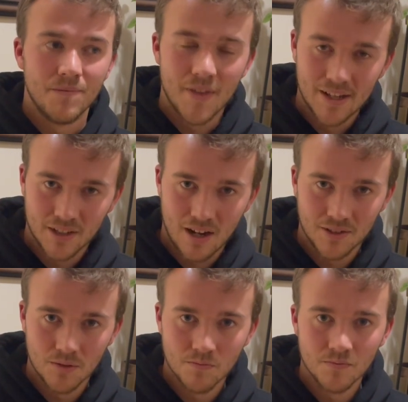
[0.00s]
that's
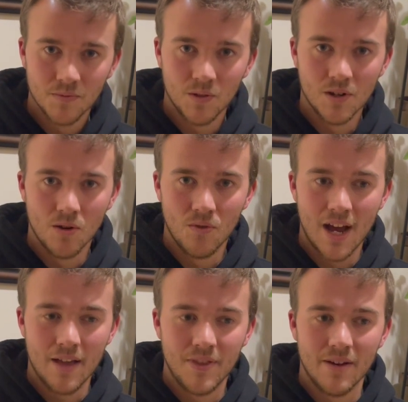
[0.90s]
awesome. You know
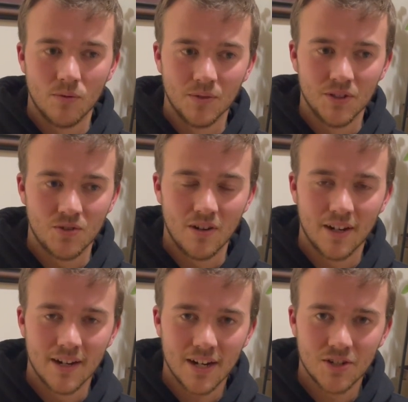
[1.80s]
that they have a really strong
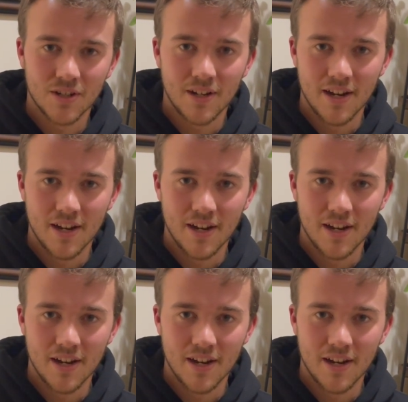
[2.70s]
connection.